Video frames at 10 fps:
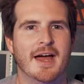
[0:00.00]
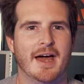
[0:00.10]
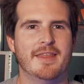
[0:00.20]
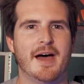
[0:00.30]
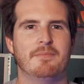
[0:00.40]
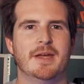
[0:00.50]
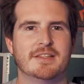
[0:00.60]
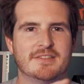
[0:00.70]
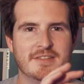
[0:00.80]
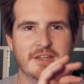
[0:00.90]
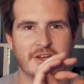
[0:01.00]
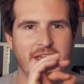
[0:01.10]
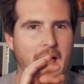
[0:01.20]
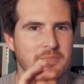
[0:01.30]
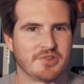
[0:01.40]
And that means that you're
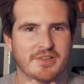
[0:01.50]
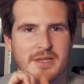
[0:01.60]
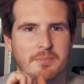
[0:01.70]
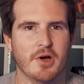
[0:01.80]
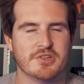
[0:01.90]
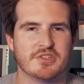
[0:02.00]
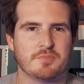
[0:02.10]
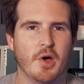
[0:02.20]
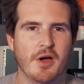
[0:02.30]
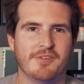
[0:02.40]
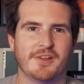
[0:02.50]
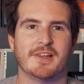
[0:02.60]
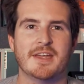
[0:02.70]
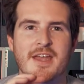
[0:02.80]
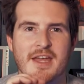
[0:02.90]
capturing the emotions
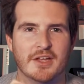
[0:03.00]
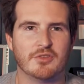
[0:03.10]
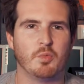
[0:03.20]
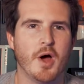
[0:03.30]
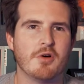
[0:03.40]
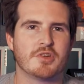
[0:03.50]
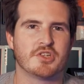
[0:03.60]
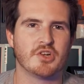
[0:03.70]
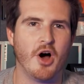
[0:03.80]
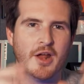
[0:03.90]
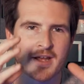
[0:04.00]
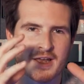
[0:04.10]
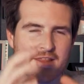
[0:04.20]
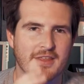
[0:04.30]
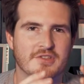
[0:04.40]
perfectly, it's well shot,
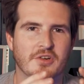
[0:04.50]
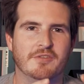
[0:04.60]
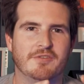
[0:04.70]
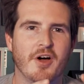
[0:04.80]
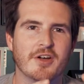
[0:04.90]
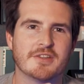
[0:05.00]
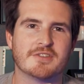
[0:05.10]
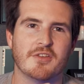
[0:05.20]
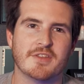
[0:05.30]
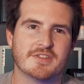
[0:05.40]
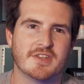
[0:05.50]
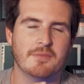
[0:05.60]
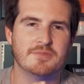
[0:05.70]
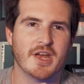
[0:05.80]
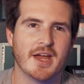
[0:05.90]
there's good focus on the
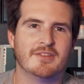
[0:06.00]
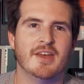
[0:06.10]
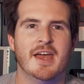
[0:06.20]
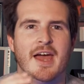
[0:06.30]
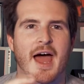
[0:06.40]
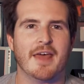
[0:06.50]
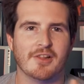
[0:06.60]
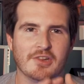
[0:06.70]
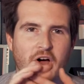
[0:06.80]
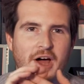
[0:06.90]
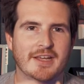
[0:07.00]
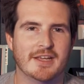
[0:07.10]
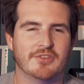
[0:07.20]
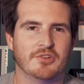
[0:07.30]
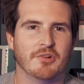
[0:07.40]
subject, and the
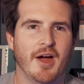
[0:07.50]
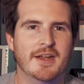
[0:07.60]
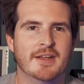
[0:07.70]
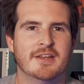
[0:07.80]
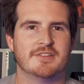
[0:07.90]
lighting is great.